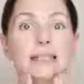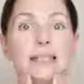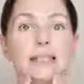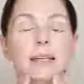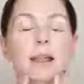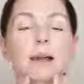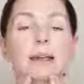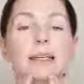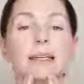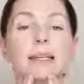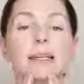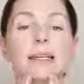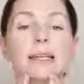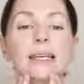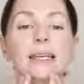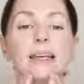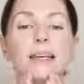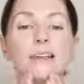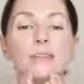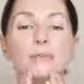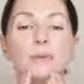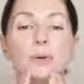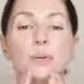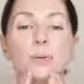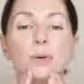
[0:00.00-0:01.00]
slightly
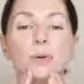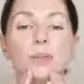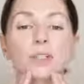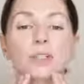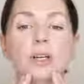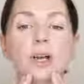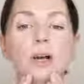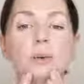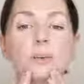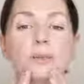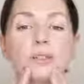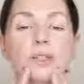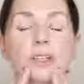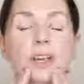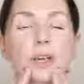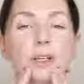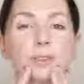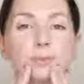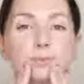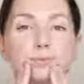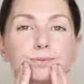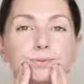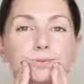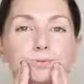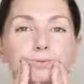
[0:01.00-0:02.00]
as we push up.
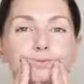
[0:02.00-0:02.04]
So